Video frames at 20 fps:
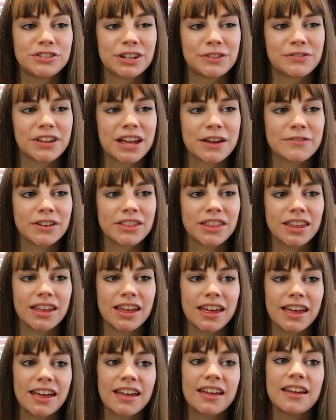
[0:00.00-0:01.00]
of shoving everything
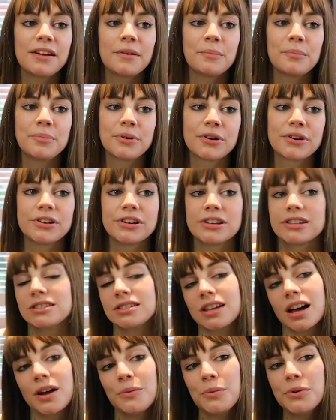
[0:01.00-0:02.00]
here
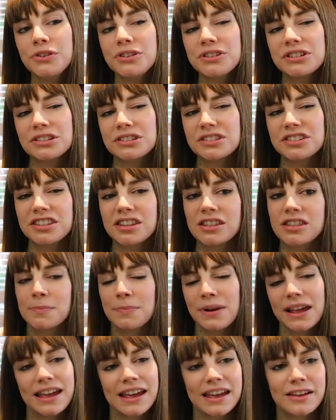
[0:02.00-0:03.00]
because I want the
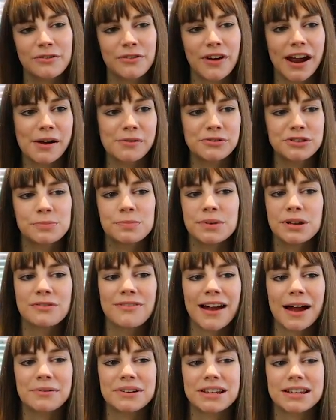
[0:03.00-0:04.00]
playground to be
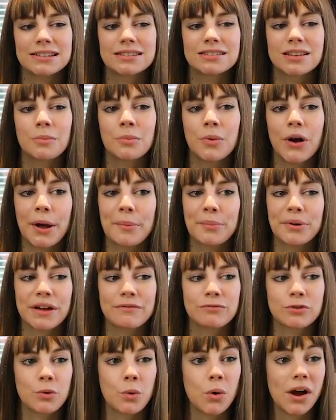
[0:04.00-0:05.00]
around here somewhere, but I
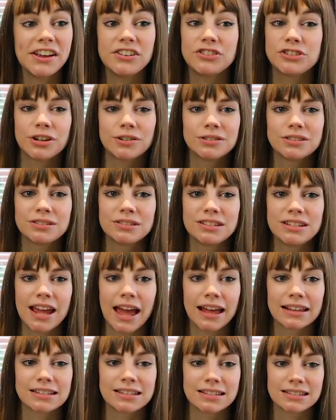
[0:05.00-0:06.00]
haven't quite chosen
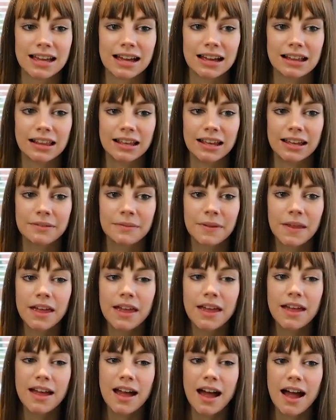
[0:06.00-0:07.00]
yet exactly.
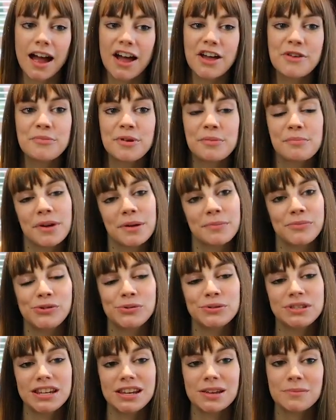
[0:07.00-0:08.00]
Um, my
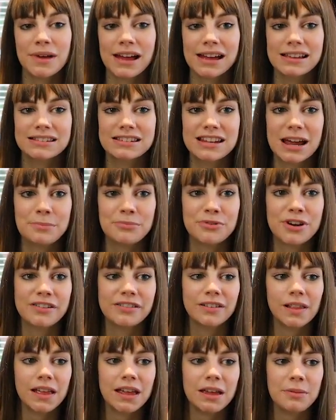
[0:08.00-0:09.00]
museum has
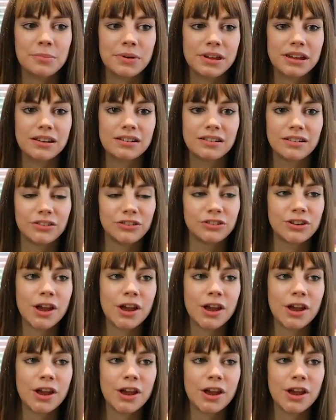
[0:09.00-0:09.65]
temporarily been